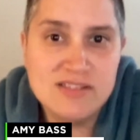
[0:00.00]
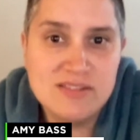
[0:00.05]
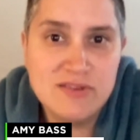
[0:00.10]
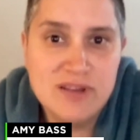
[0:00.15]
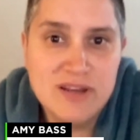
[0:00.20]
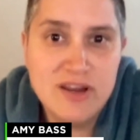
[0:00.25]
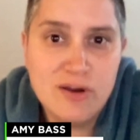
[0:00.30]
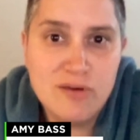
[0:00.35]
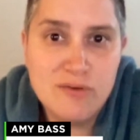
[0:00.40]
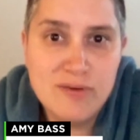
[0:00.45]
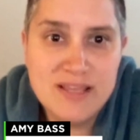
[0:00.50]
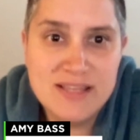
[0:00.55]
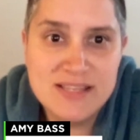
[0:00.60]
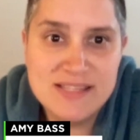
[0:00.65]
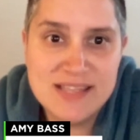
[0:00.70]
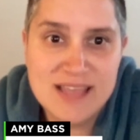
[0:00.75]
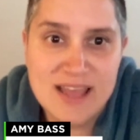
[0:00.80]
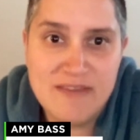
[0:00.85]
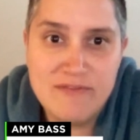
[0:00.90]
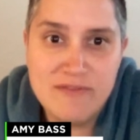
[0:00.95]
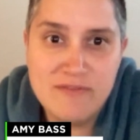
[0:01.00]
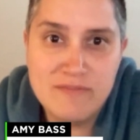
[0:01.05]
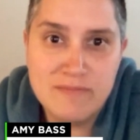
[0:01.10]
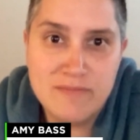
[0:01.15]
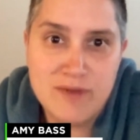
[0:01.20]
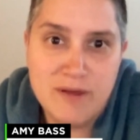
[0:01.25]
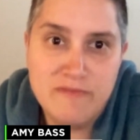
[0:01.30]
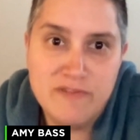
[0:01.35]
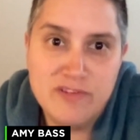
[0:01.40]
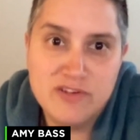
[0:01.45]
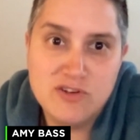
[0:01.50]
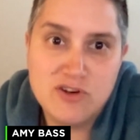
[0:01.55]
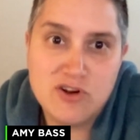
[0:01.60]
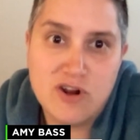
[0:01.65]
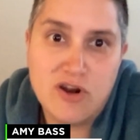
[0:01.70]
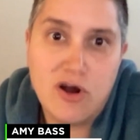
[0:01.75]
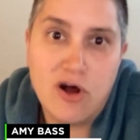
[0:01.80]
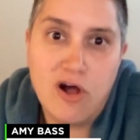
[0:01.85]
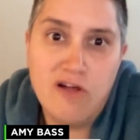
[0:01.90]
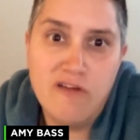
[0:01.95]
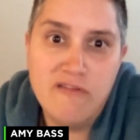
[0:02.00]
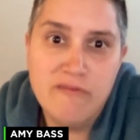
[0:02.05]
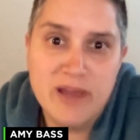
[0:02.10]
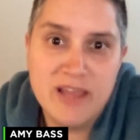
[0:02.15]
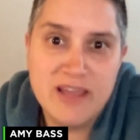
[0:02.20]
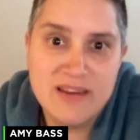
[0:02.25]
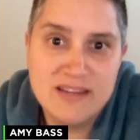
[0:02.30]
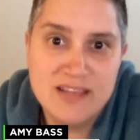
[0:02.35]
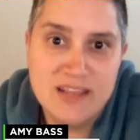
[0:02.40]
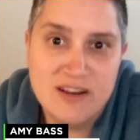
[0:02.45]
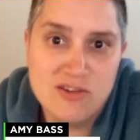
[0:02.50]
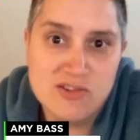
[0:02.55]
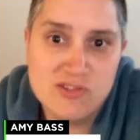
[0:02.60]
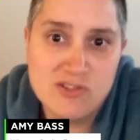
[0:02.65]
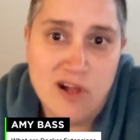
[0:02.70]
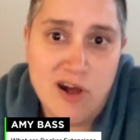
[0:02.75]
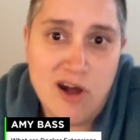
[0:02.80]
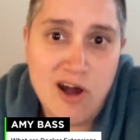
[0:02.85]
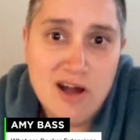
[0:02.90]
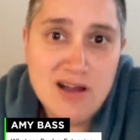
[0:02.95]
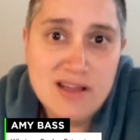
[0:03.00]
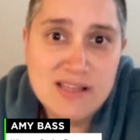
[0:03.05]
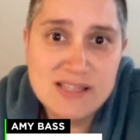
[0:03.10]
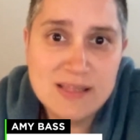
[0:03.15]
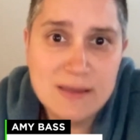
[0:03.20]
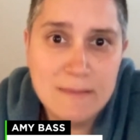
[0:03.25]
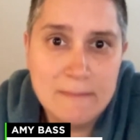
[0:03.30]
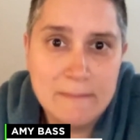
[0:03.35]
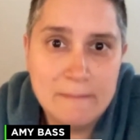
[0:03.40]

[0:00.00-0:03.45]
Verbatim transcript: So here we can see I've I'm filtered on all of my containers' logs.